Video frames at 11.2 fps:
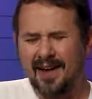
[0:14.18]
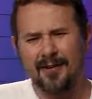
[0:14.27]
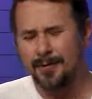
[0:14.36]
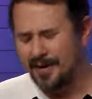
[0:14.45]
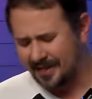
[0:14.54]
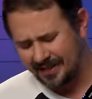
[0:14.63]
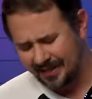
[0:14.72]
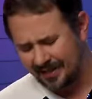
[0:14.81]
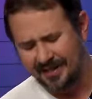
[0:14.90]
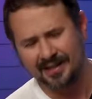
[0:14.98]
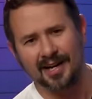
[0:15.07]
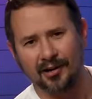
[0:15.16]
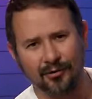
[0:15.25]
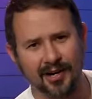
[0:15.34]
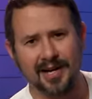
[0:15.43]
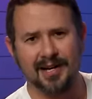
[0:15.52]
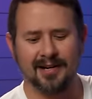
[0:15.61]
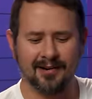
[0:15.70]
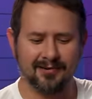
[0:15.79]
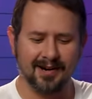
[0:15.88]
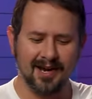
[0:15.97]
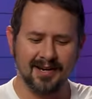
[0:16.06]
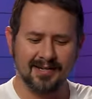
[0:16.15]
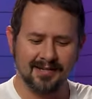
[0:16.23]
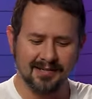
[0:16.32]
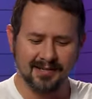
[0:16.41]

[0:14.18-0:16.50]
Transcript: Everybody's gonna get that green, right?